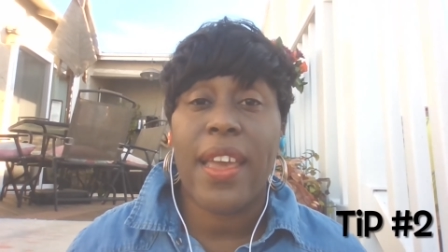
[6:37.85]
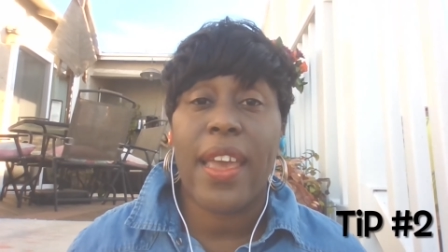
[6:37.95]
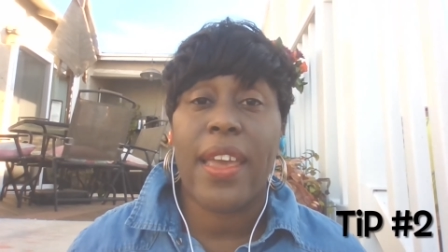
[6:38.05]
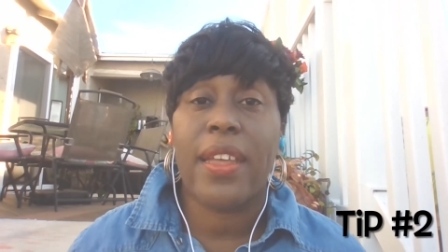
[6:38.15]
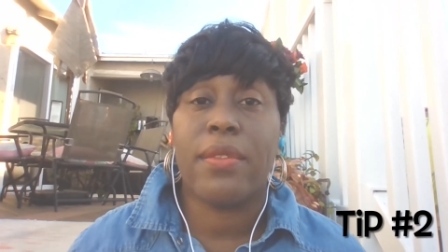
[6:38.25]

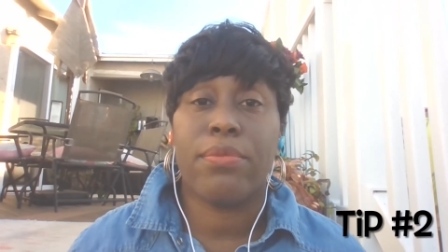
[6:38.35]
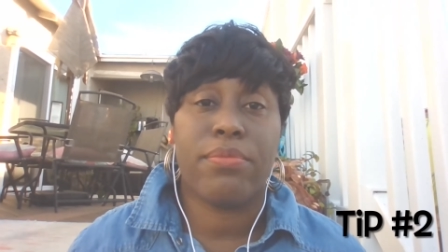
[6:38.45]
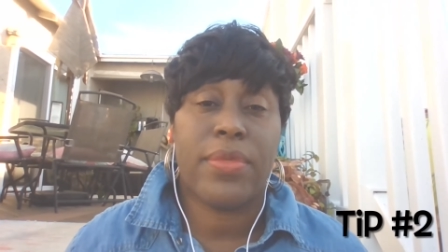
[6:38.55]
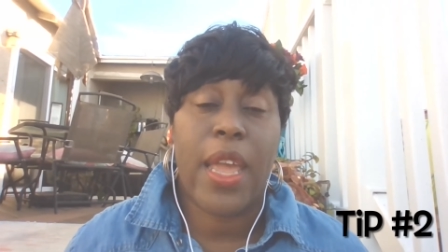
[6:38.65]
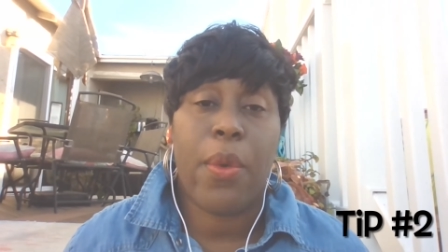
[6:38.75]
and
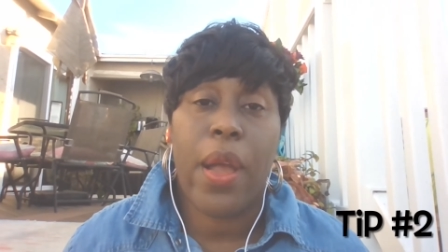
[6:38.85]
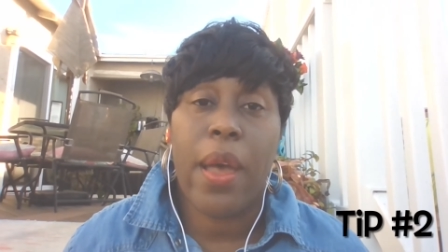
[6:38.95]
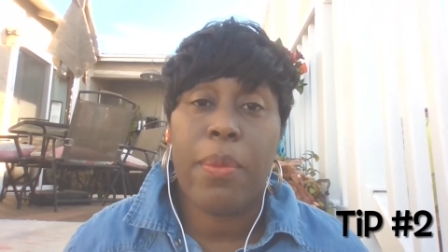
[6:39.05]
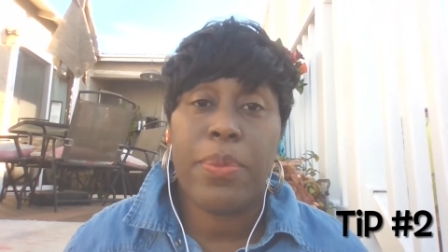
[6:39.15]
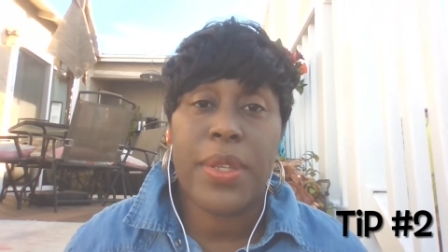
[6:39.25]
they were
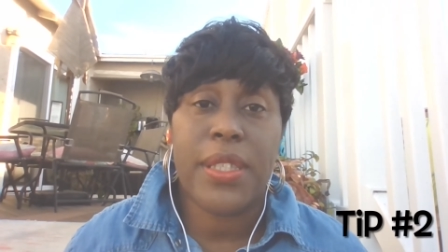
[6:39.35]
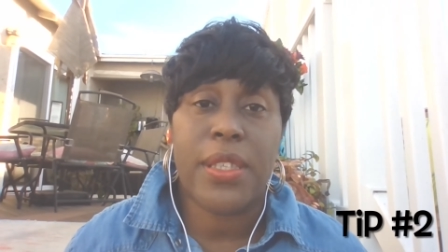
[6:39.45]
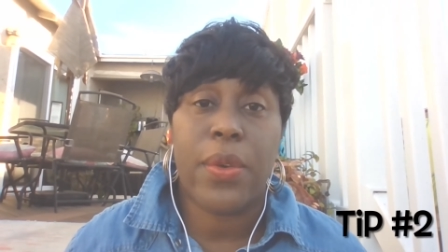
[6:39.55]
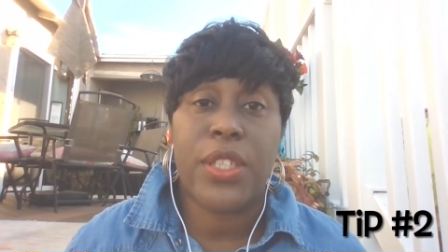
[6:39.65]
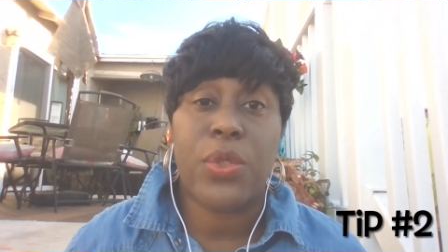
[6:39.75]
up, and
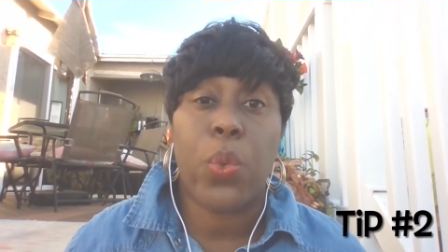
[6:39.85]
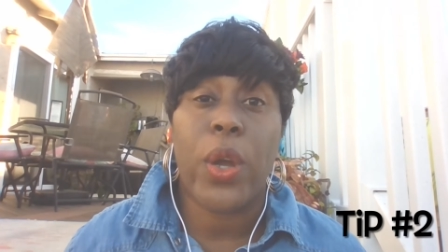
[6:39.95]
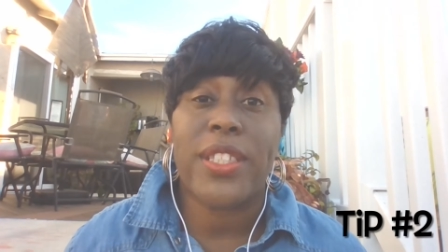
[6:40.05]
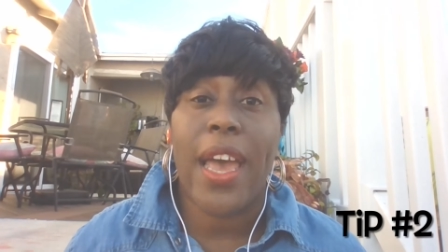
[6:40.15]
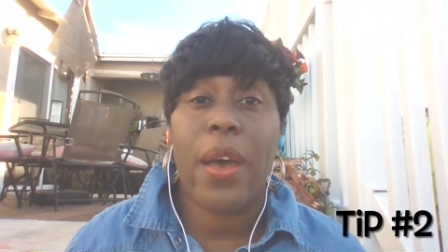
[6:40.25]
so it just
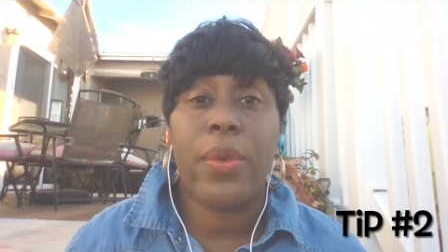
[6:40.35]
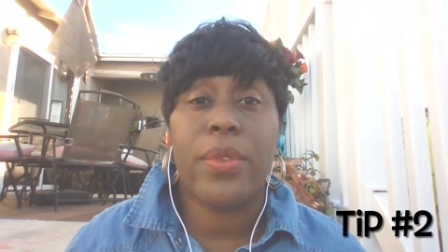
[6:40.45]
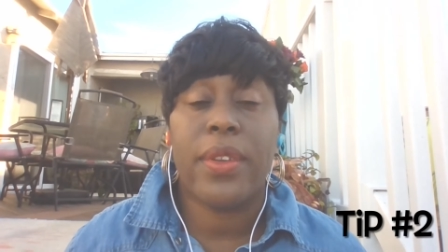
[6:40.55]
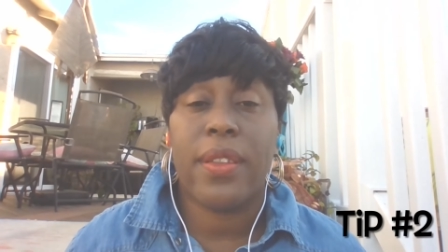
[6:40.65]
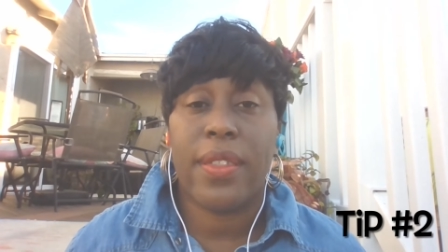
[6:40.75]
worked out
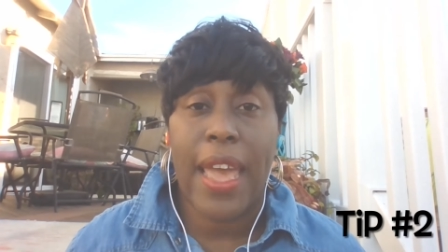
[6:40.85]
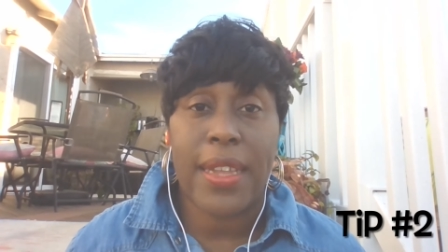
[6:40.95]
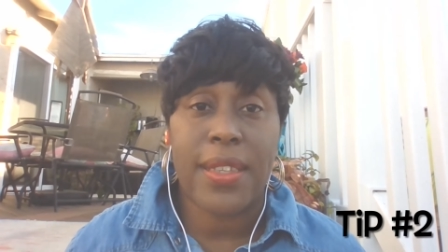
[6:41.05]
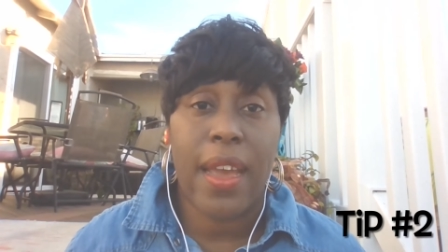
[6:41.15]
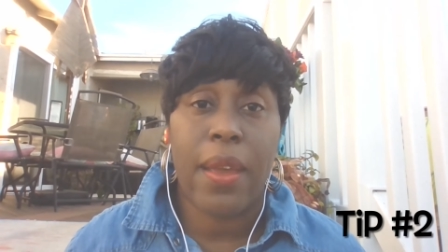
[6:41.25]

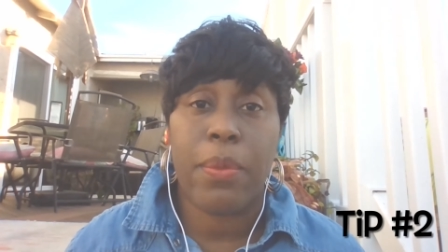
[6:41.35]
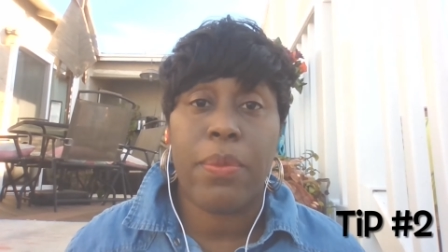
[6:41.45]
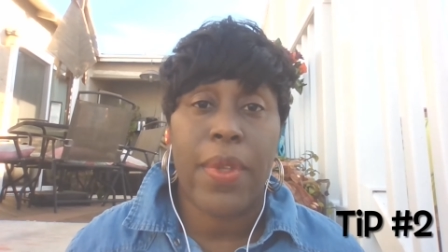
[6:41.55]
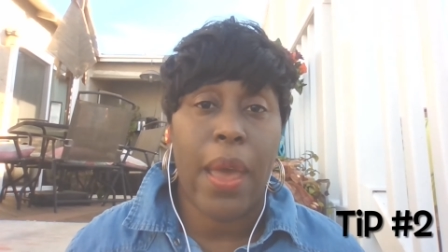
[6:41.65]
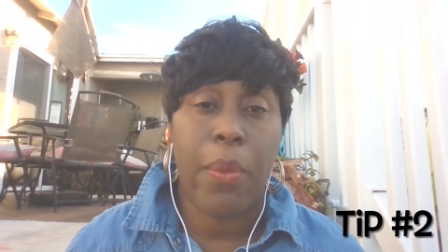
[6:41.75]
that time
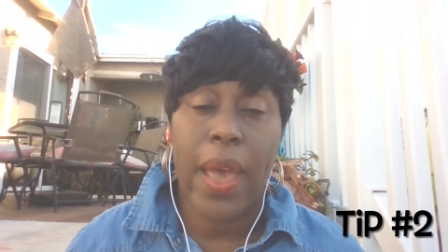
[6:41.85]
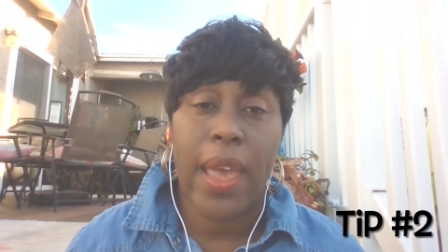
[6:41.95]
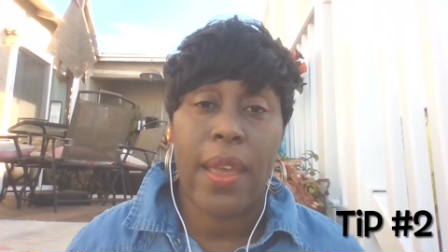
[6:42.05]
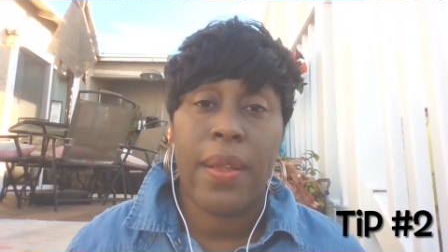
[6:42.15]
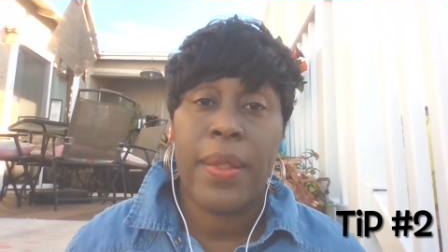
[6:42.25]
that way.